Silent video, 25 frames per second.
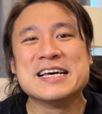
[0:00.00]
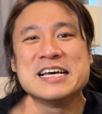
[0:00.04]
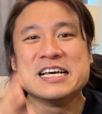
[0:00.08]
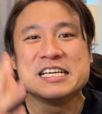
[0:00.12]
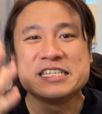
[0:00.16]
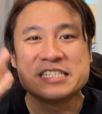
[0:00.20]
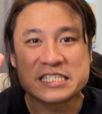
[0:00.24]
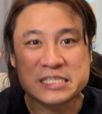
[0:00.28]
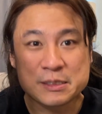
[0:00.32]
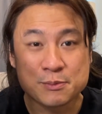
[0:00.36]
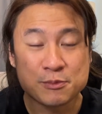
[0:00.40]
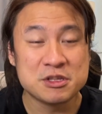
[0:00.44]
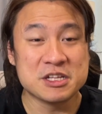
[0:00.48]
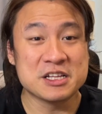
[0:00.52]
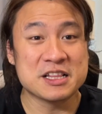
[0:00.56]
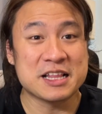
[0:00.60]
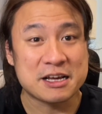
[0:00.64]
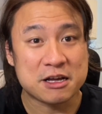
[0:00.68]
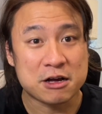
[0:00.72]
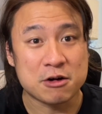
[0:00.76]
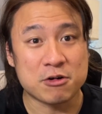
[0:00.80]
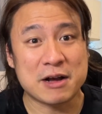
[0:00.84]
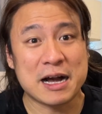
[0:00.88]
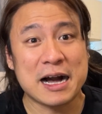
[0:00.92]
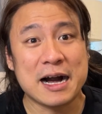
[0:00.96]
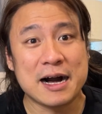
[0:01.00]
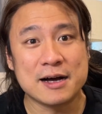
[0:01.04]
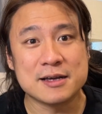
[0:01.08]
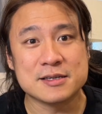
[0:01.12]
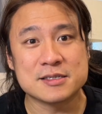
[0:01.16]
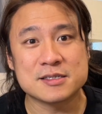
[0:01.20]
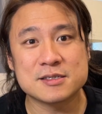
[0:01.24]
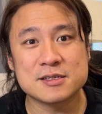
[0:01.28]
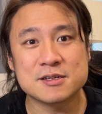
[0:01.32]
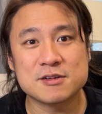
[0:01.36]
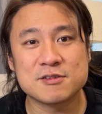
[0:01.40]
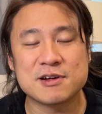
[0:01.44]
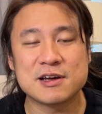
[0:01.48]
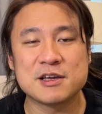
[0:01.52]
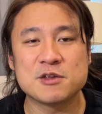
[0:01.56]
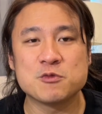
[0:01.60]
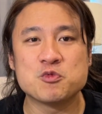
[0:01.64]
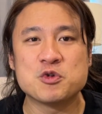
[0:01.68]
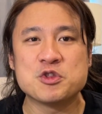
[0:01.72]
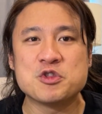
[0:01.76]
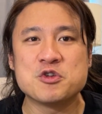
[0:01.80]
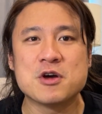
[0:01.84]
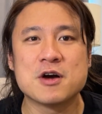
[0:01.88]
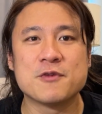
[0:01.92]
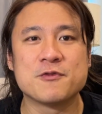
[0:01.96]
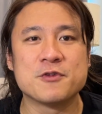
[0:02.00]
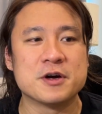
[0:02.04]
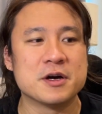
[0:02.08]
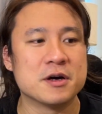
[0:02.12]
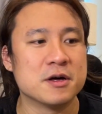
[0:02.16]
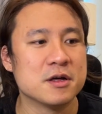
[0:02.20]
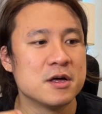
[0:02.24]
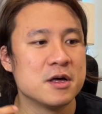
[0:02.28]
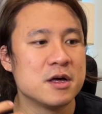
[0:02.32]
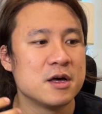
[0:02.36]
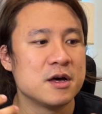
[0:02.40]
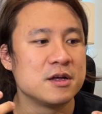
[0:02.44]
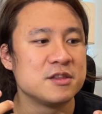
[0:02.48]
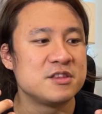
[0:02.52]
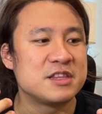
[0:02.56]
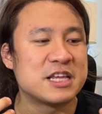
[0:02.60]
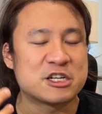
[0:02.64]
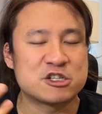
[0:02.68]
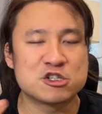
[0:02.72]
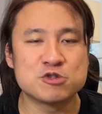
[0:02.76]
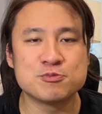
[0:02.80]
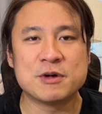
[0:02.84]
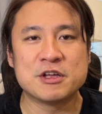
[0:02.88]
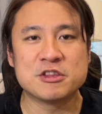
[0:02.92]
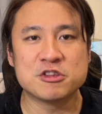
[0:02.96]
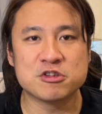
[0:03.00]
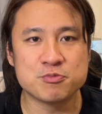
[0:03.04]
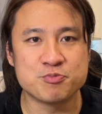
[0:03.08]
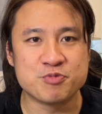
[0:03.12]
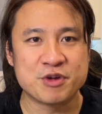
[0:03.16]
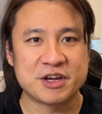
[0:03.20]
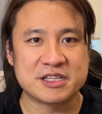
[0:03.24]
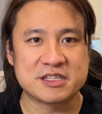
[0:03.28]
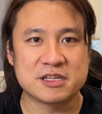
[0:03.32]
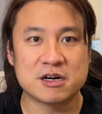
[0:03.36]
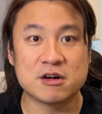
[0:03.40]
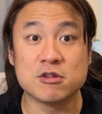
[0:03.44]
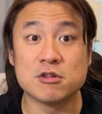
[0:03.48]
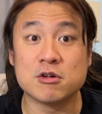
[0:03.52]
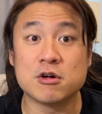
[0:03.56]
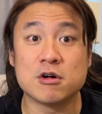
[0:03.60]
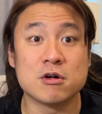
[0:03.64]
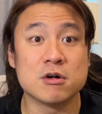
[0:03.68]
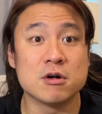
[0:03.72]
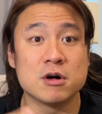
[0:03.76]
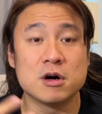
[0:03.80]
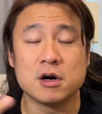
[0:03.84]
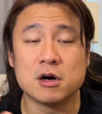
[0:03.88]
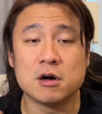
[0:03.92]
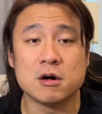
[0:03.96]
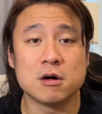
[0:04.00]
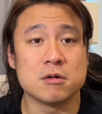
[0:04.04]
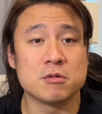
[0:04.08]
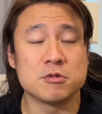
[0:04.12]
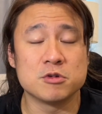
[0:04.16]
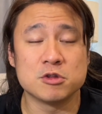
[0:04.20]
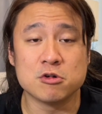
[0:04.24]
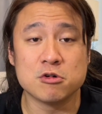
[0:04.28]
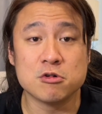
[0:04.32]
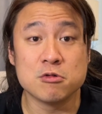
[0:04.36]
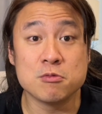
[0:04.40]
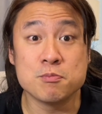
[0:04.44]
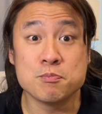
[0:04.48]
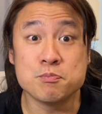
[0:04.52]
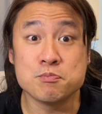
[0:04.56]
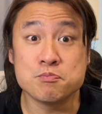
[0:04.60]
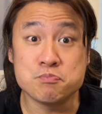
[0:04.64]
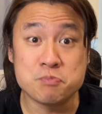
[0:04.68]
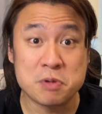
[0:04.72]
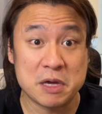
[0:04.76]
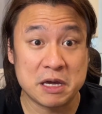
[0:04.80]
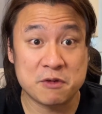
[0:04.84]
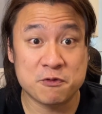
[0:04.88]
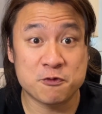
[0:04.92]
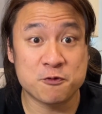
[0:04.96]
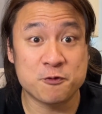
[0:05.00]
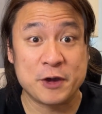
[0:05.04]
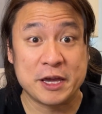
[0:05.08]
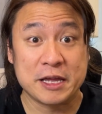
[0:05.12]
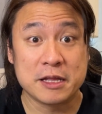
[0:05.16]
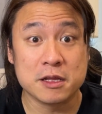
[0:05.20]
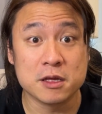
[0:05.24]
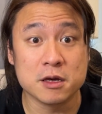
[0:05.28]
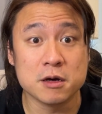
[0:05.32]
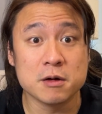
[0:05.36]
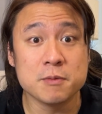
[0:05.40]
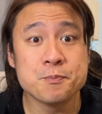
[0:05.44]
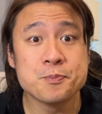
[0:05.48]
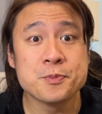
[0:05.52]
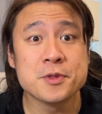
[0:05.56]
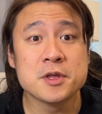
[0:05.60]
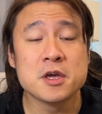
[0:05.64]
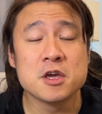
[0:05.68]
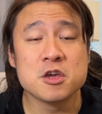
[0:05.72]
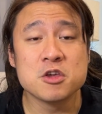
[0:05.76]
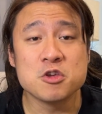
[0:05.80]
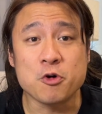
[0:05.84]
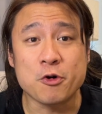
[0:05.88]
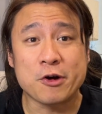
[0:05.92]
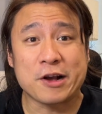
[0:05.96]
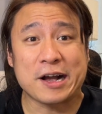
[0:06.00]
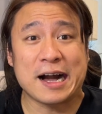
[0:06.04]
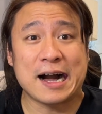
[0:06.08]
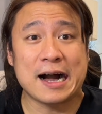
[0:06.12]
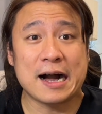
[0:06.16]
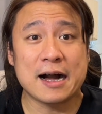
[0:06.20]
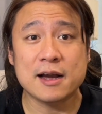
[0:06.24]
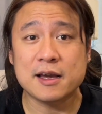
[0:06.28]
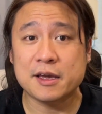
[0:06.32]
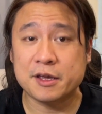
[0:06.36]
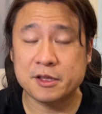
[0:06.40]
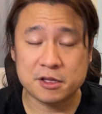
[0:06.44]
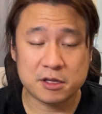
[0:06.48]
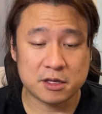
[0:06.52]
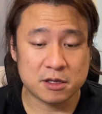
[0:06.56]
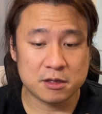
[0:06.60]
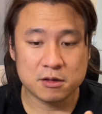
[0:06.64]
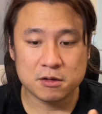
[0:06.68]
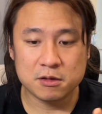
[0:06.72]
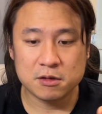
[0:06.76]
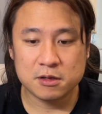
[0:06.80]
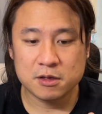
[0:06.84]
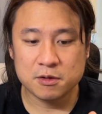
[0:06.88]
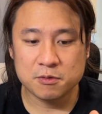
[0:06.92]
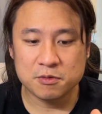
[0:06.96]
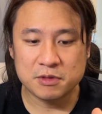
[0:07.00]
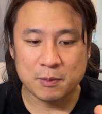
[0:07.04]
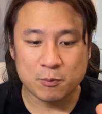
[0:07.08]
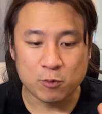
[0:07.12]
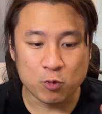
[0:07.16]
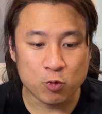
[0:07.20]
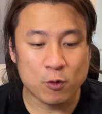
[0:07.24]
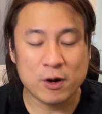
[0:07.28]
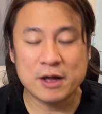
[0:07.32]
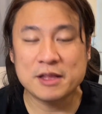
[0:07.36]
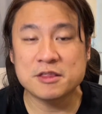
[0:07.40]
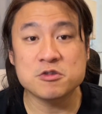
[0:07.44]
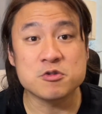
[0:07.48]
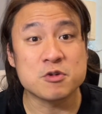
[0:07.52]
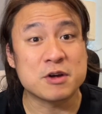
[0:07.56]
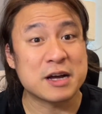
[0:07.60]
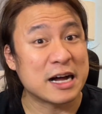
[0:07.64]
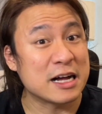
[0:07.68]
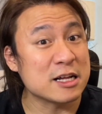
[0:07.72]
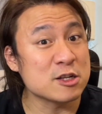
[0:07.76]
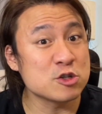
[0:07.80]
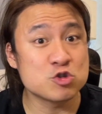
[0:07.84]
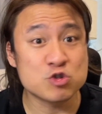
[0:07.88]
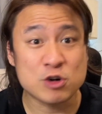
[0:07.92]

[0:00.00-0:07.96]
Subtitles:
Similar like our cars, right? When you have a detrimental breakdown or big failure, your car, number one, you can't